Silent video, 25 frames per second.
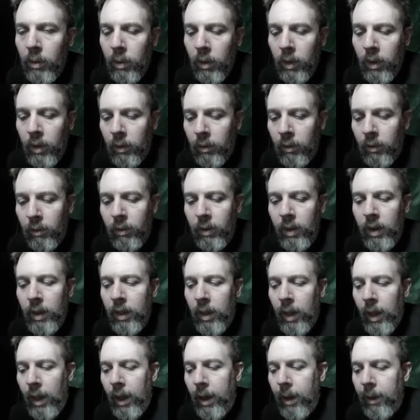So you can
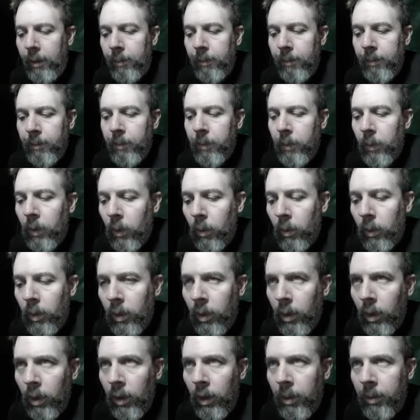see that
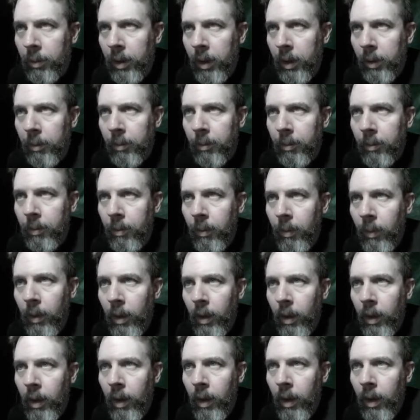we're limiting.
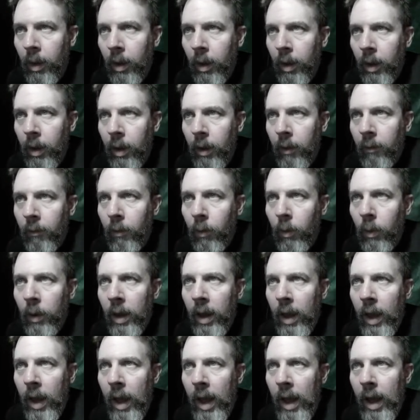
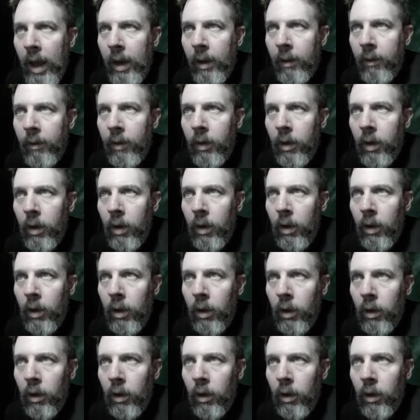If we have